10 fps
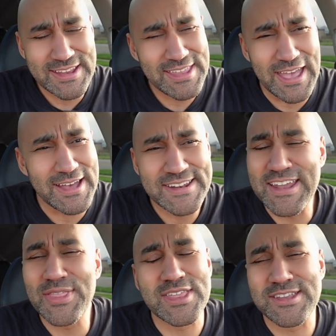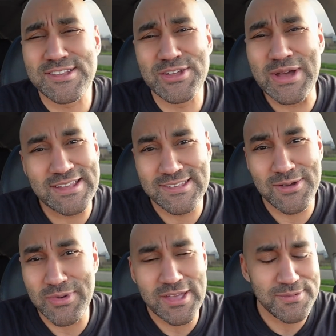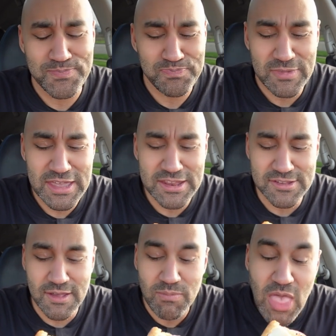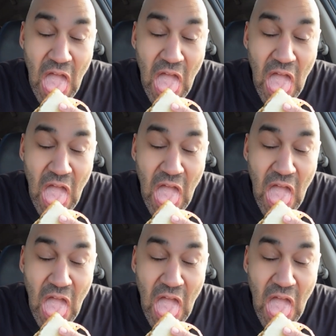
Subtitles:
Yeah, nothing is new at Subway. It isn't.